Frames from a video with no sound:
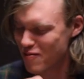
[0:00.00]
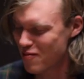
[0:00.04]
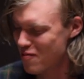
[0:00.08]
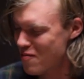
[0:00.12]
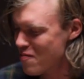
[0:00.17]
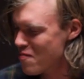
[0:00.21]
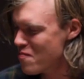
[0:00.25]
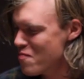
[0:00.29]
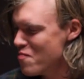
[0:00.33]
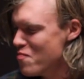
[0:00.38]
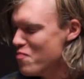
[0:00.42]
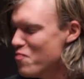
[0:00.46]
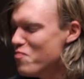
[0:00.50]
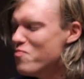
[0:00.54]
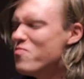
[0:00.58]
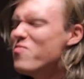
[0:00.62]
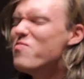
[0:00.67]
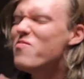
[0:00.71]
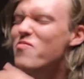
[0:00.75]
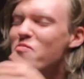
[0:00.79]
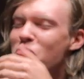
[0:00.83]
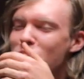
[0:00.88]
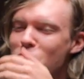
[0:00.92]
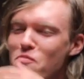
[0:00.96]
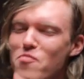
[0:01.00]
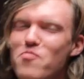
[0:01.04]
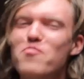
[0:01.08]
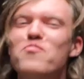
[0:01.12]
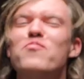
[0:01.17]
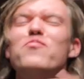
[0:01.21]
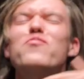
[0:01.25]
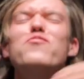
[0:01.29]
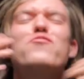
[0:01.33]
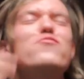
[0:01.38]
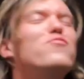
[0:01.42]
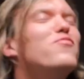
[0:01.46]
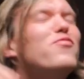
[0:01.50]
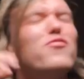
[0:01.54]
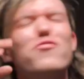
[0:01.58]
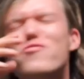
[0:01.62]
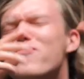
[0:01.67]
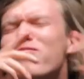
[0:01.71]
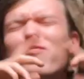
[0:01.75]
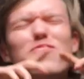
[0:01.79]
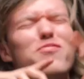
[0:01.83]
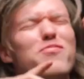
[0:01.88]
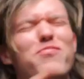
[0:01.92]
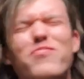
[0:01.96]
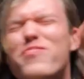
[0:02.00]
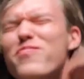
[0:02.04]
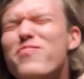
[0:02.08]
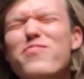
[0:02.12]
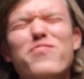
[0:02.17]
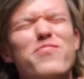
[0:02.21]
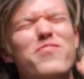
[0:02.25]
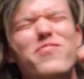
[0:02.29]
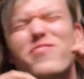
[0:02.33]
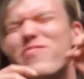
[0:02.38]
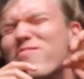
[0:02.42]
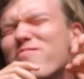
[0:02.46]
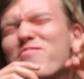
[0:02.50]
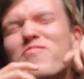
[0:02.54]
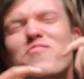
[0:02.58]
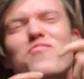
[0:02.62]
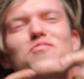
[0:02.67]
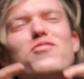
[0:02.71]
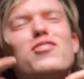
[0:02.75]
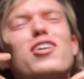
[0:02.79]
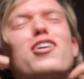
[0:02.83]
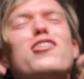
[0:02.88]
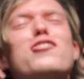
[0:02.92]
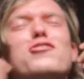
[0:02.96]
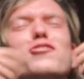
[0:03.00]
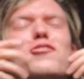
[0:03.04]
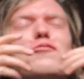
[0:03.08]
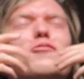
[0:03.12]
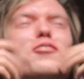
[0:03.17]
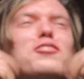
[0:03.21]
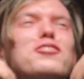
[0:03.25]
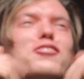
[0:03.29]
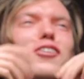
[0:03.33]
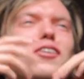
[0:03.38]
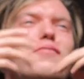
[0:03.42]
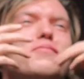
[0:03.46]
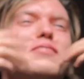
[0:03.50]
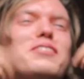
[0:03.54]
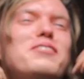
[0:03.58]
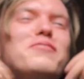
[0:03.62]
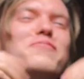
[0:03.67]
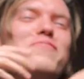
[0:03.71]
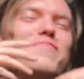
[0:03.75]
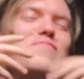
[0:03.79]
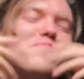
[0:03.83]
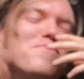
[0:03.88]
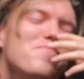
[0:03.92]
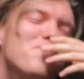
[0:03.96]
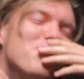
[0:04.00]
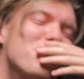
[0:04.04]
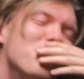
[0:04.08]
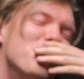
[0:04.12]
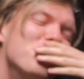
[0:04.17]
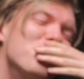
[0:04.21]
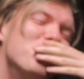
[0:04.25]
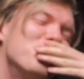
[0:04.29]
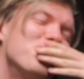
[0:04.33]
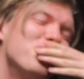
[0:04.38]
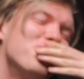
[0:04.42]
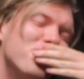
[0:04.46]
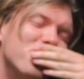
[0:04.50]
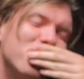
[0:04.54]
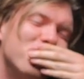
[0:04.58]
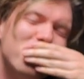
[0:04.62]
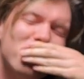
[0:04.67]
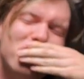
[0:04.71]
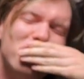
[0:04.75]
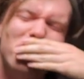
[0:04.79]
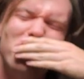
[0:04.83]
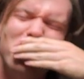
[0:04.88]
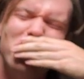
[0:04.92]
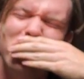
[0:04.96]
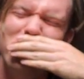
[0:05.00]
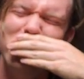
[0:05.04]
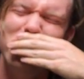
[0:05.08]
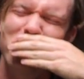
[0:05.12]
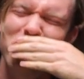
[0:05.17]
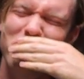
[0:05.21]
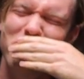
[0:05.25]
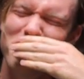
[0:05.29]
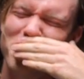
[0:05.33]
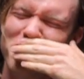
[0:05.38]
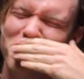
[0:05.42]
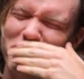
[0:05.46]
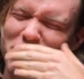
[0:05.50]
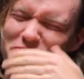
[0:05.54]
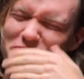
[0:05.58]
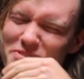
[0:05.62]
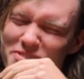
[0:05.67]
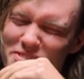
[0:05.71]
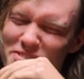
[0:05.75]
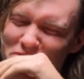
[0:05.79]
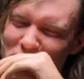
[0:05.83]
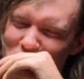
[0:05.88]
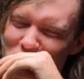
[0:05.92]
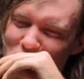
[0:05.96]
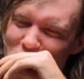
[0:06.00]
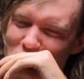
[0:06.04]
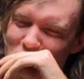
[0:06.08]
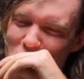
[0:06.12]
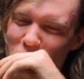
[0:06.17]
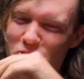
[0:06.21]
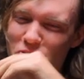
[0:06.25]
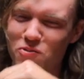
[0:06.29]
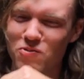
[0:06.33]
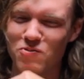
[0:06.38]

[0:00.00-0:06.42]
is that? The grape. What is candy? It? Wasabi. Oh, the wasabi. You want some water?